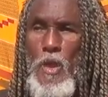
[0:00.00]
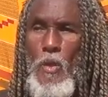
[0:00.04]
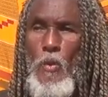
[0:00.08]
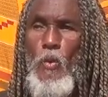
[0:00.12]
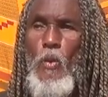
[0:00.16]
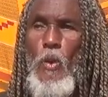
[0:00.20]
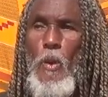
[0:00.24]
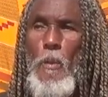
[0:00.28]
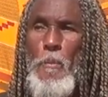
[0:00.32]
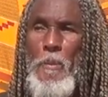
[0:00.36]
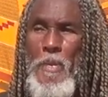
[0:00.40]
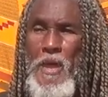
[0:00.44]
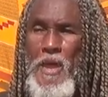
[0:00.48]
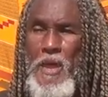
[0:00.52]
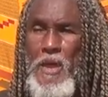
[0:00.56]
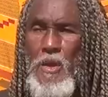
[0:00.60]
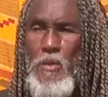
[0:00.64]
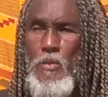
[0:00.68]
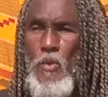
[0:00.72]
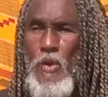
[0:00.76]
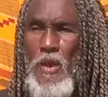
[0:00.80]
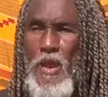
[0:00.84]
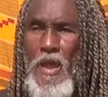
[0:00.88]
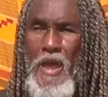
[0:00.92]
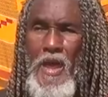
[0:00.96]
where
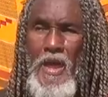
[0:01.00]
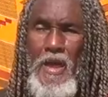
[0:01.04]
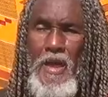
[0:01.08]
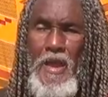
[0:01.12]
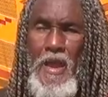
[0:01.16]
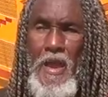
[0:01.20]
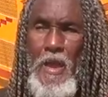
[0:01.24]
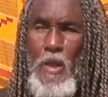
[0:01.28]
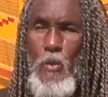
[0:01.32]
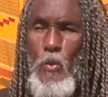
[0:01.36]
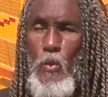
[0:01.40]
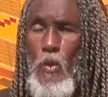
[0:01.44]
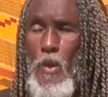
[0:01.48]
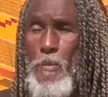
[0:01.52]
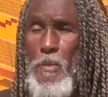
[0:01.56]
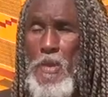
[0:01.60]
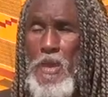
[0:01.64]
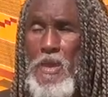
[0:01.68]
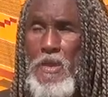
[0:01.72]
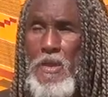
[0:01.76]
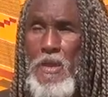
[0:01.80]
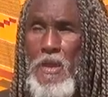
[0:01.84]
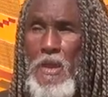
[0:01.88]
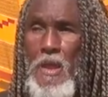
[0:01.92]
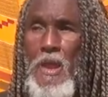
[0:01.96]
men would act like
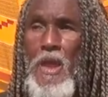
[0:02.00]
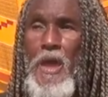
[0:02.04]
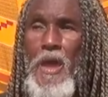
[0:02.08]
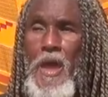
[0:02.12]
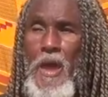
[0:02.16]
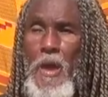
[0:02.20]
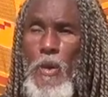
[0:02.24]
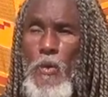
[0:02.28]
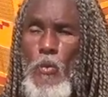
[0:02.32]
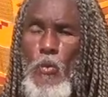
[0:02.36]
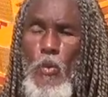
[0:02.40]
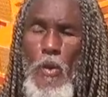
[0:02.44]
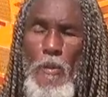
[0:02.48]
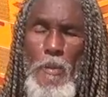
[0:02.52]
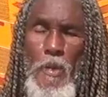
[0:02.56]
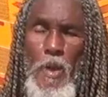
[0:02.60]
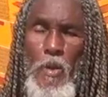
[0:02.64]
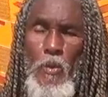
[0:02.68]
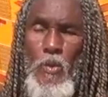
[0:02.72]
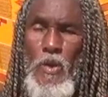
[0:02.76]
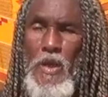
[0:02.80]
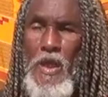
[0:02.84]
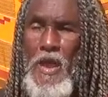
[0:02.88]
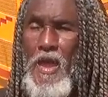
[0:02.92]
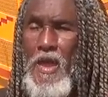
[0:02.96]
women and
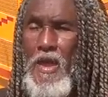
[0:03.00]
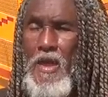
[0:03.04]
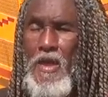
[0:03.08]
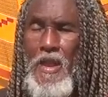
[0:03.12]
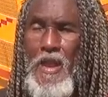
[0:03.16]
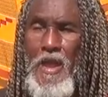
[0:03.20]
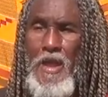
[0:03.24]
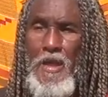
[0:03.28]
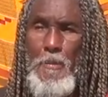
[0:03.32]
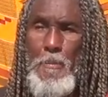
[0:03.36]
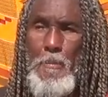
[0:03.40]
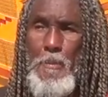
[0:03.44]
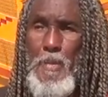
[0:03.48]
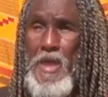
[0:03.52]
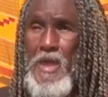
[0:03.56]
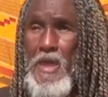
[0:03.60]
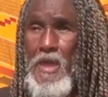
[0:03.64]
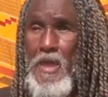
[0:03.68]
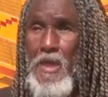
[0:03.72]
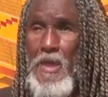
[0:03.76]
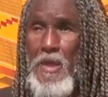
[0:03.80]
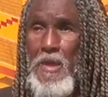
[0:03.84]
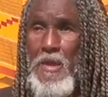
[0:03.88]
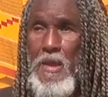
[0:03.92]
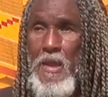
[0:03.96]
women would act like
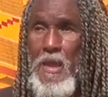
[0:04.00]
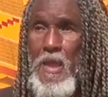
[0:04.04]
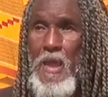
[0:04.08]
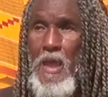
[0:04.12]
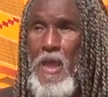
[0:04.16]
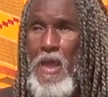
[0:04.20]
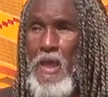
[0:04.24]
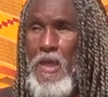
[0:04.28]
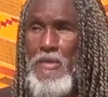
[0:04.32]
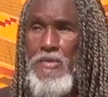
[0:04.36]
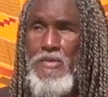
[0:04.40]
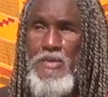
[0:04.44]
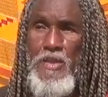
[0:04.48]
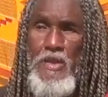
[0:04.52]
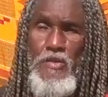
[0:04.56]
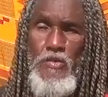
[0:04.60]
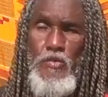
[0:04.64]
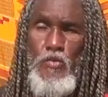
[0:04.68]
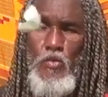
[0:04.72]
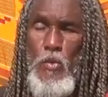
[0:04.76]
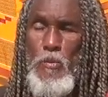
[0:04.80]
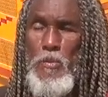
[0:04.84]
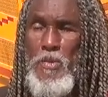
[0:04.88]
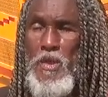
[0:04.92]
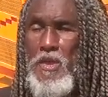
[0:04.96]
men. And
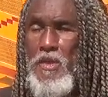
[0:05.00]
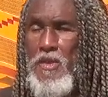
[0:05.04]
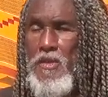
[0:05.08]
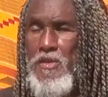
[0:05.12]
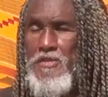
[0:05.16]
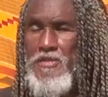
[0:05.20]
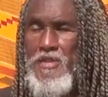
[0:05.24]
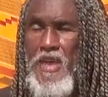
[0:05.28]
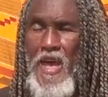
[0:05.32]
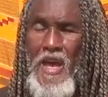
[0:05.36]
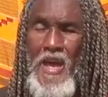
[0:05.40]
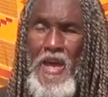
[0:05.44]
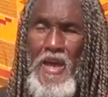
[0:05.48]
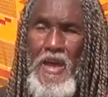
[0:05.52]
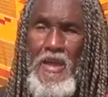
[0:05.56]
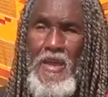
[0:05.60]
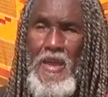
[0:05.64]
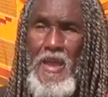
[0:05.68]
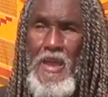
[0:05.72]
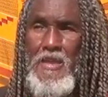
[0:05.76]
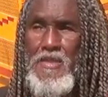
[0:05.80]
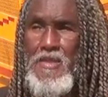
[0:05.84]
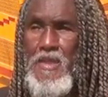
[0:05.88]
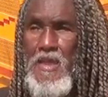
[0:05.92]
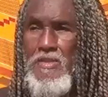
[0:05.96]
this would be the sign
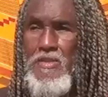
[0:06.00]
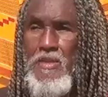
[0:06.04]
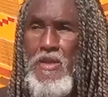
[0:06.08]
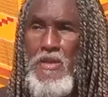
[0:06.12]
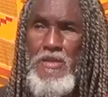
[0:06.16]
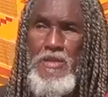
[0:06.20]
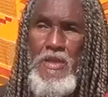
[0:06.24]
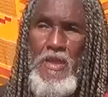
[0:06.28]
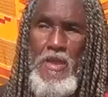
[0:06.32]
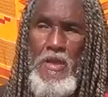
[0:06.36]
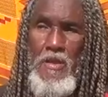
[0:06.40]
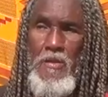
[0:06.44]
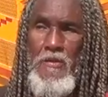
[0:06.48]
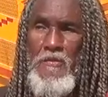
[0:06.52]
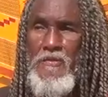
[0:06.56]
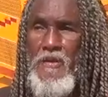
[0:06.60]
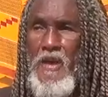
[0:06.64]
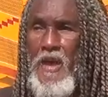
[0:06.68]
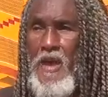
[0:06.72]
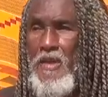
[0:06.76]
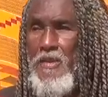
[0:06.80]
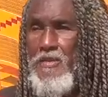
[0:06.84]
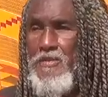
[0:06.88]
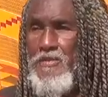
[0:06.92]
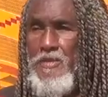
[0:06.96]
that the
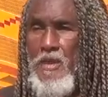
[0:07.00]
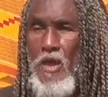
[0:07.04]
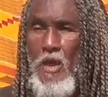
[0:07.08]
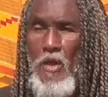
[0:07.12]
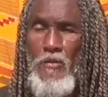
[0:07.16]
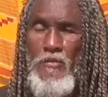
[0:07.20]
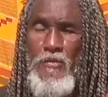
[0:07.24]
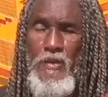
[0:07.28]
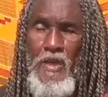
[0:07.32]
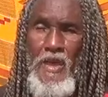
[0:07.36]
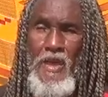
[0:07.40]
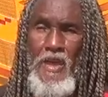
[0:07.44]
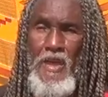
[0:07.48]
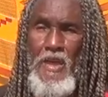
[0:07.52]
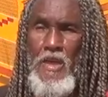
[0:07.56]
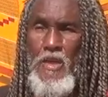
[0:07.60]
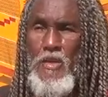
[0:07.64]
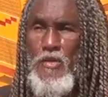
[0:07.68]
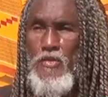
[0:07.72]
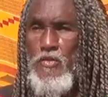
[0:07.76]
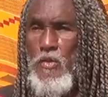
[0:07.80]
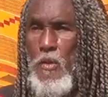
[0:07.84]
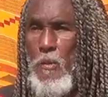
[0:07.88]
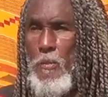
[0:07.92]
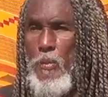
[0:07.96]
deified self
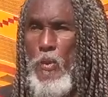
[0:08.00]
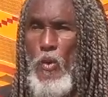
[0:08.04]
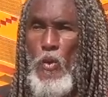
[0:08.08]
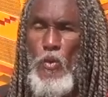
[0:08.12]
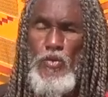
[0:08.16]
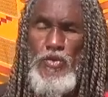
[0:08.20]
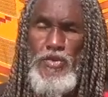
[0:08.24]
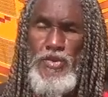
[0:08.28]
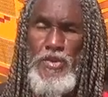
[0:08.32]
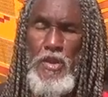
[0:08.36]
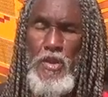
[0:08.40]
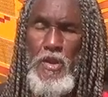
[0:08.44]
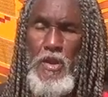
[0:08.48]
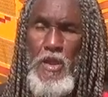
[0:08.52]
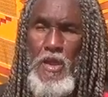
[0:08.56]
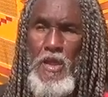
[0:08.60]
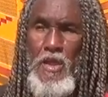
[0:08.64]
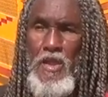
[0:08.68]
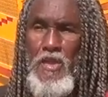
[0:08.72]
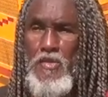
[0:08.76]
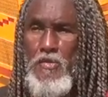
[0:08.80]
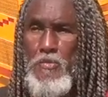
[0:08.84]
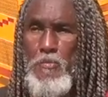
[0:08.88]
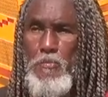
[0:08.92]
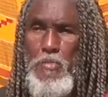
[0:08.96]
is approaching
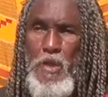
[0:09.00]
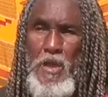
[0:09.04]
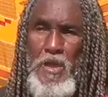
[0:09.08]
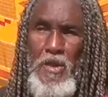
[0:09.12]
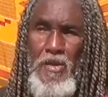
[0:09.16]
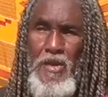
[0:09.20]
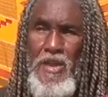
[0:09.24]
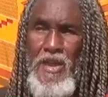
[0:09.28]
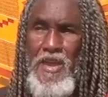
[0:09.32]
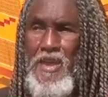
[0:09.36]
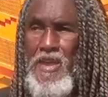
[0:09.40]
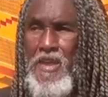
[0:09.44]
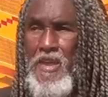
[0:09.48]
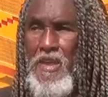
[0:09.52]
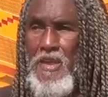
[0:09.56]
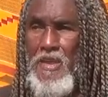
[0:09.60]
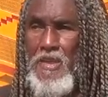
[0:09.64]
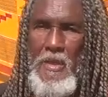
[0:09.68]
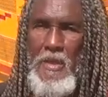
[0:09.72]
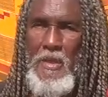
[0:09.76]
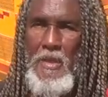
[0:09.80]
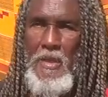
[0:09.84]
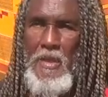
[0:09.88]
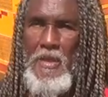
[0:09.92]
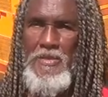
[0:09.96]
its bitter end.
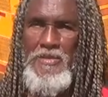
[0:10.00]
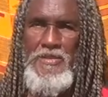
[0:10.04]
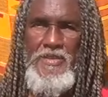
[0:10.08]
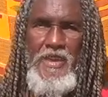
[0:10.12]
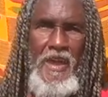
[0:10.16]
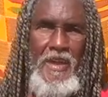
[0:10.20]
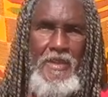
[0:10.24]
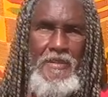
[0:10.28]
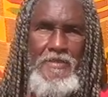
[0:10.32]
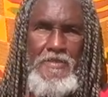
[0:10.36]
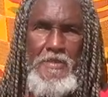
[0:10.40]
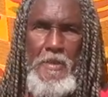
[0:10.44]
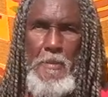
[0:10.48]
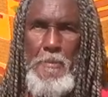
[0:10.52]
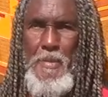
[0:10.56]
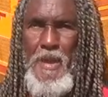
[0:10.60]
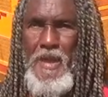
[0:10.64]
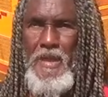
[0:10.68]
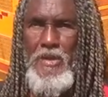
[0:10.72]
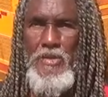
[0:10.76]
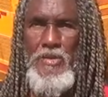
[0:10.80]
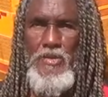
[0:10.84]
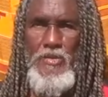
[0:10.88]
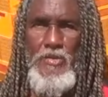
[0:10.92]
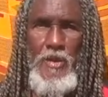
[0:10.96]
Check the
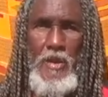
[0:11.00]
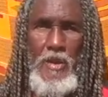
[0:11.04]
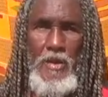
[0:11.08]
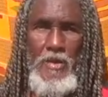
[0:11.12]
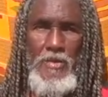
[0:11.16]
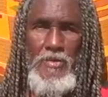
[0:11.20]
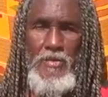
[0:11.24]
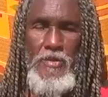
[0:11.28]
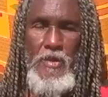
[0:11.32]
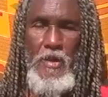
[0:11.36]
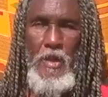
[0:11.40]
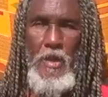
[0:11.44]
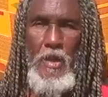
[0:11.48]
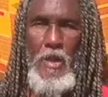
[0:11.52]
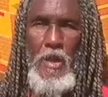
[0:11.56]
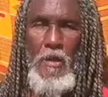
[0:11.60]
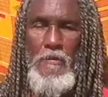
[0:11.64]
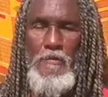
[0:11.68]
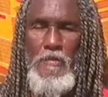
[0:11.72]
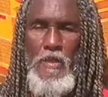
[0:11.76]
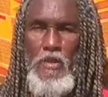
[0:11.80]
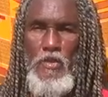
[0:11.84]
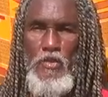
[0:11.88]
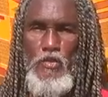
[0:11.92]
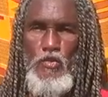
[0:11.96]
matrix
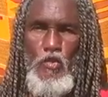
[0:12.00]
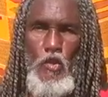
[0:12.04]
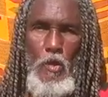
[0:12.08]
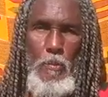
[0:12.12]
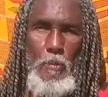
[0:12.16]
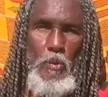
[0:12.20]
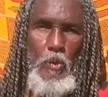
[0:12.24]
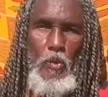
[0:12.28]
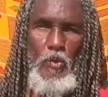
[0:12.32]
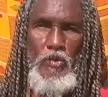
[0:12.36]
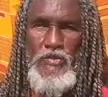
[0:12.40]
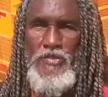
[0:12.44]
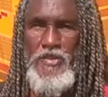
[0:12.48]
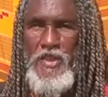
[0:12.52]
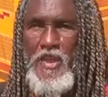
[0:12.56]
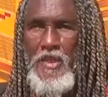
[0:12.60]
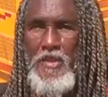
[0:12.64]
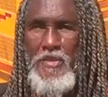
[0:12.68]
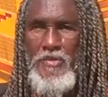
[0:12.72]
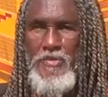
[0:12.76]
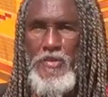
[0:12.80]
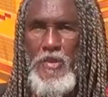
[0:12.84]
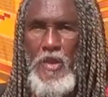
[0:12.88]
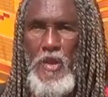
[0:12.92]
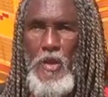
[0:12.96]
of this triple
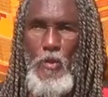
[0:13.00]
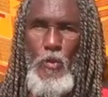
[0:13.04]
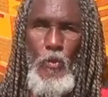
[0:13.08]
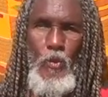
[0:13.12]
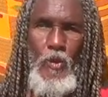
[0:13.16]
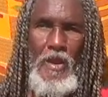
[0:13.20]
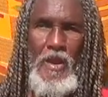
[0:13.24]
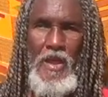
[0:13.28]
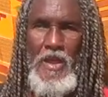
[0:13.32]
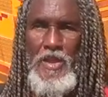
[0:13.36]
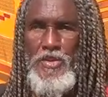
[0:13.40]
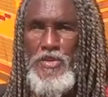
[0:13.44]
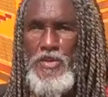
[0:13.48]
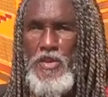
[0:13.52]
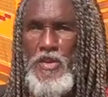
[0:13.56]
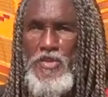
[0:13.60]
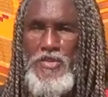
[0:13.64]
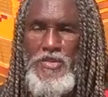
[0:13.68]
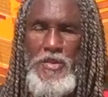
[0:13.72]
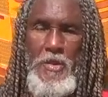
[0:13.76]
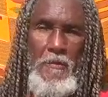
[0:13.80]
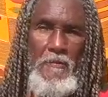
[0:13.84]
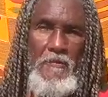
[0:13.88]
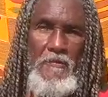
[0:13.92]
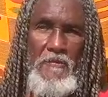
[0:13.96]
six
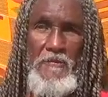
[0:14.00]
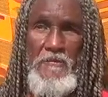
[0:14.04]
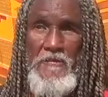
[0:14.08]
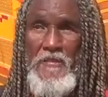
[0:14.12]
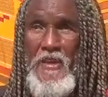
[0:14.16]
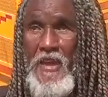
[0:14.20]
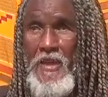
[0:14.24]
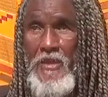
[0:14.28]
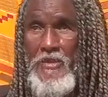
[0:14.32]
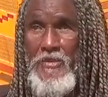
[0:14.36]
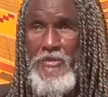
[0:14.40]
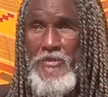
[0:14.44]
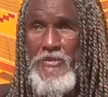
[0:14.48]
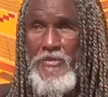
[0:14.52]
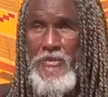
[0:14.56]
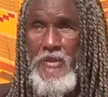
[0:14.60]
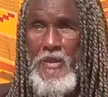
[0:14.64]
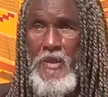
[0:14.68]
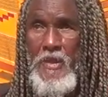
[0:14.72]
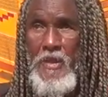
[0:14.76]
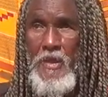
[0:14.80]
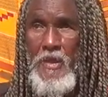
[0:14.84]
relationship fix,